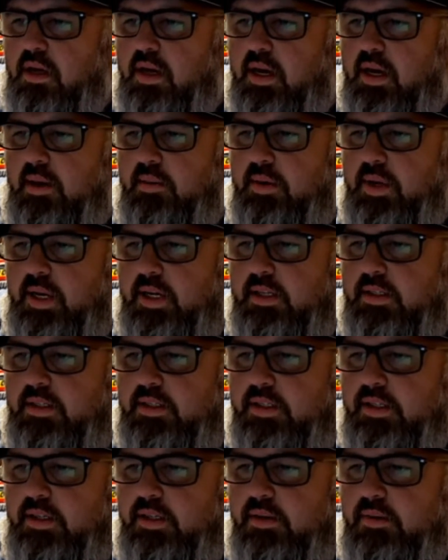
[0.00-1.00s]
I'm not
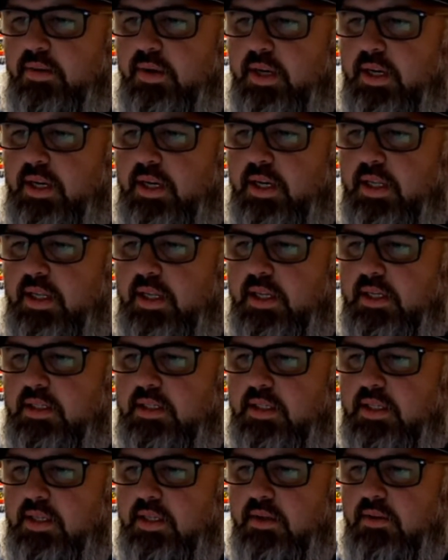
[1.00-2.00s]
sure why that's
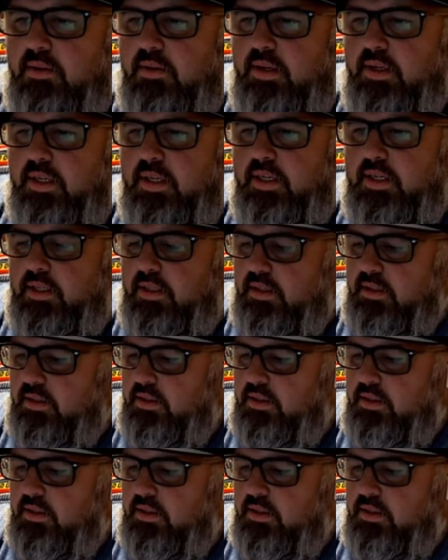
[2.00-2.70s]
not working.